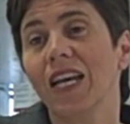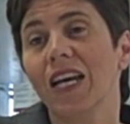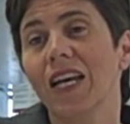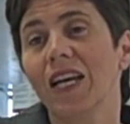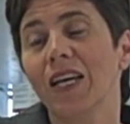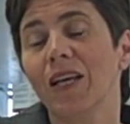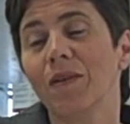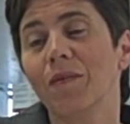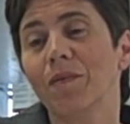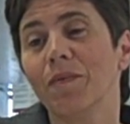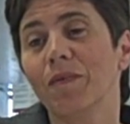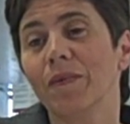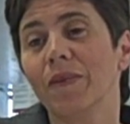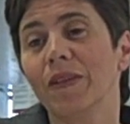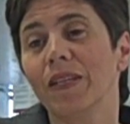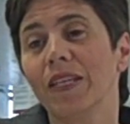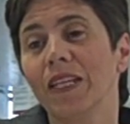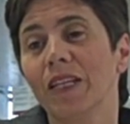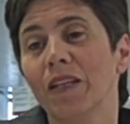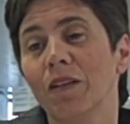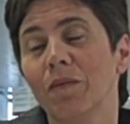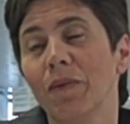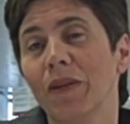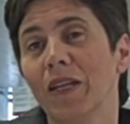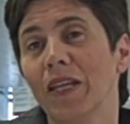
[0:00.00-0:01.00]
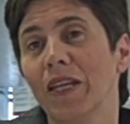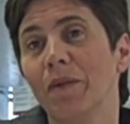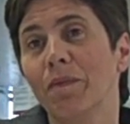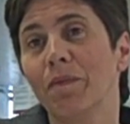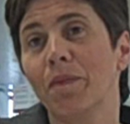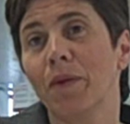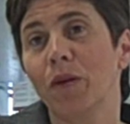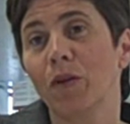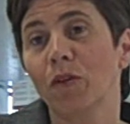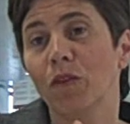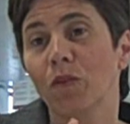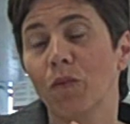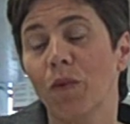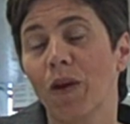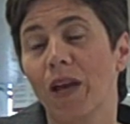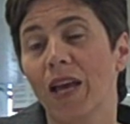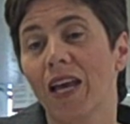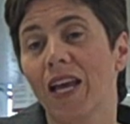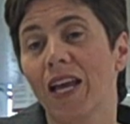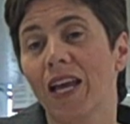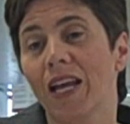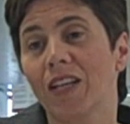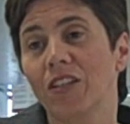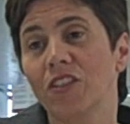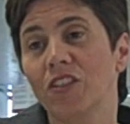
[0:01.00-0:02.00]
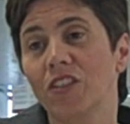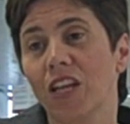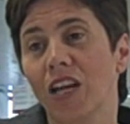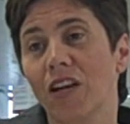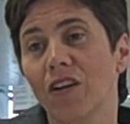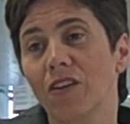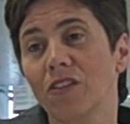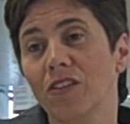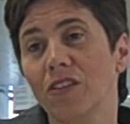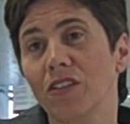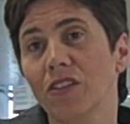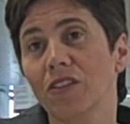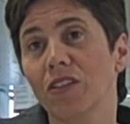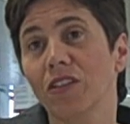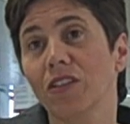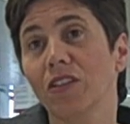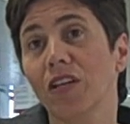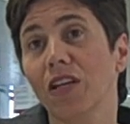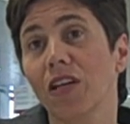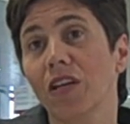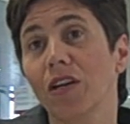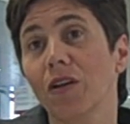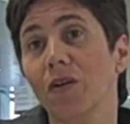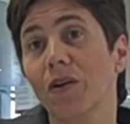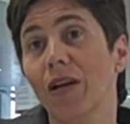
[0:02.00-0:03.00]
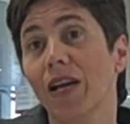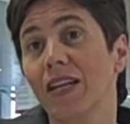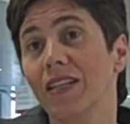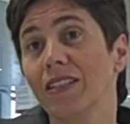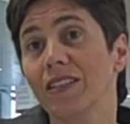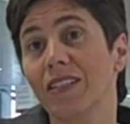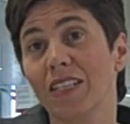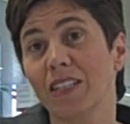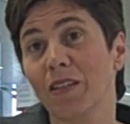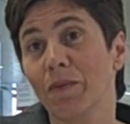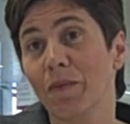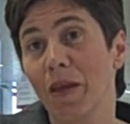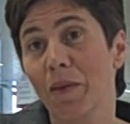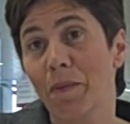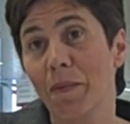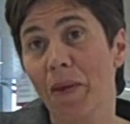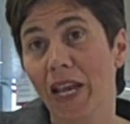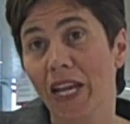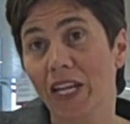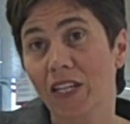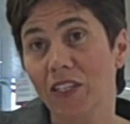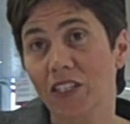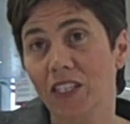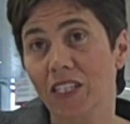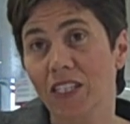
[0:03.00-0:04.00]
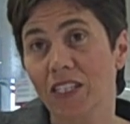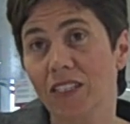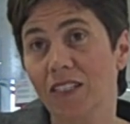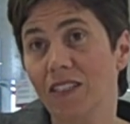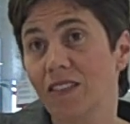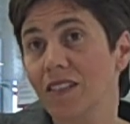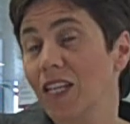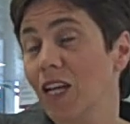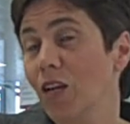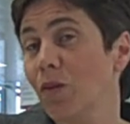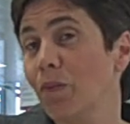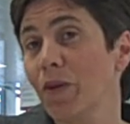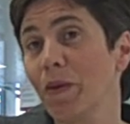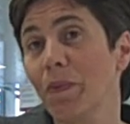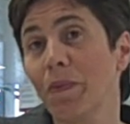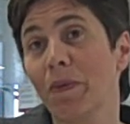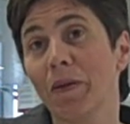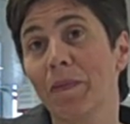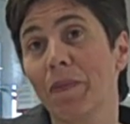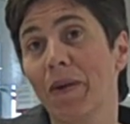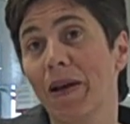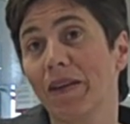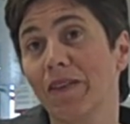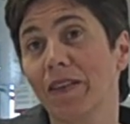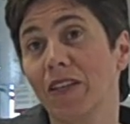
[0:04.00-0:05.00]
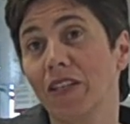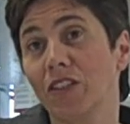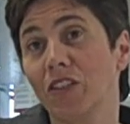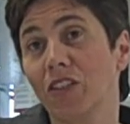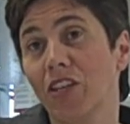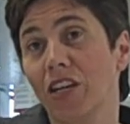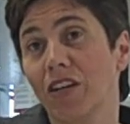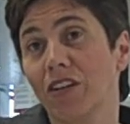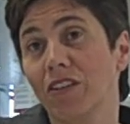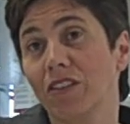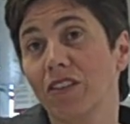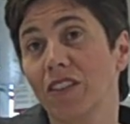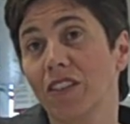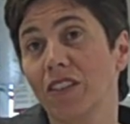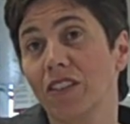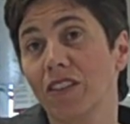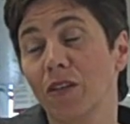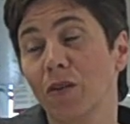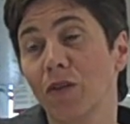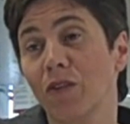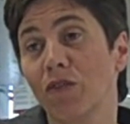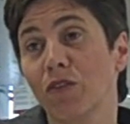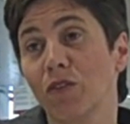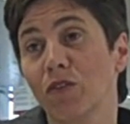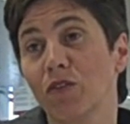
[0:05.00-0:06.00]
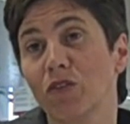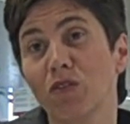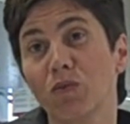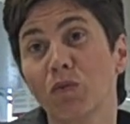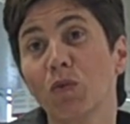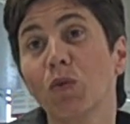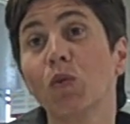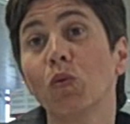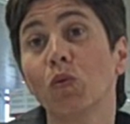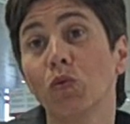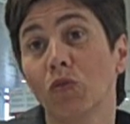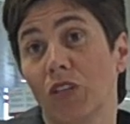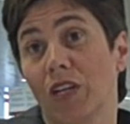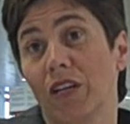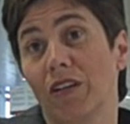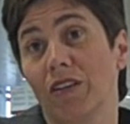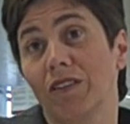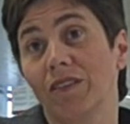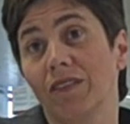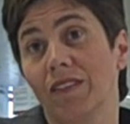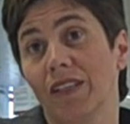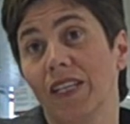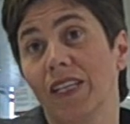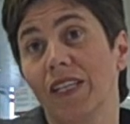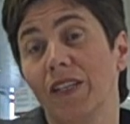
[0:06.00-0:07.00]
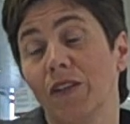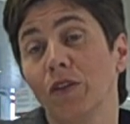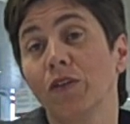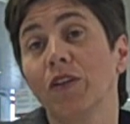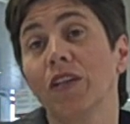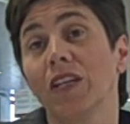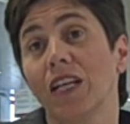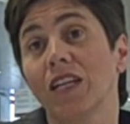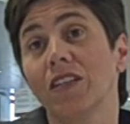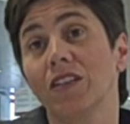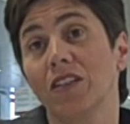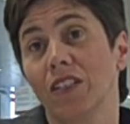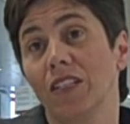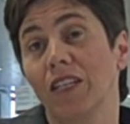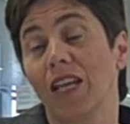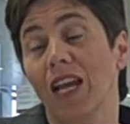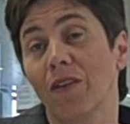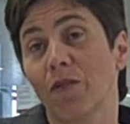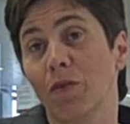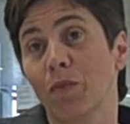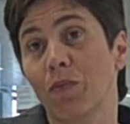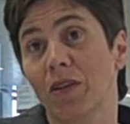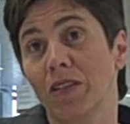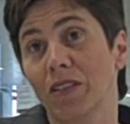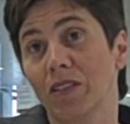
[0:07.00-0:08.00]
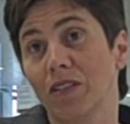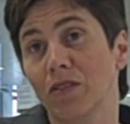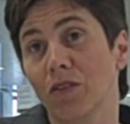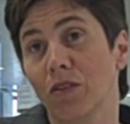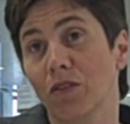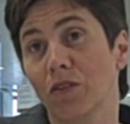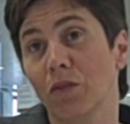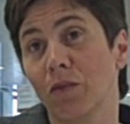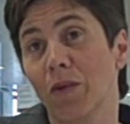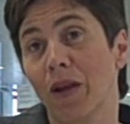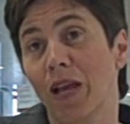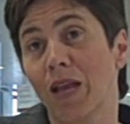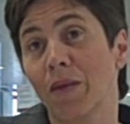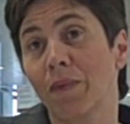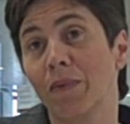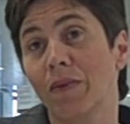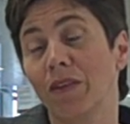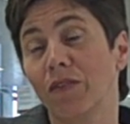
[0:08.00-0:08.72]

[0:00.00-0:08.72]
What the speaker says: It'll be both where charities can go and set up their pages, tell people about their charities. So if you're a small charity, you can actually have a presence on the web.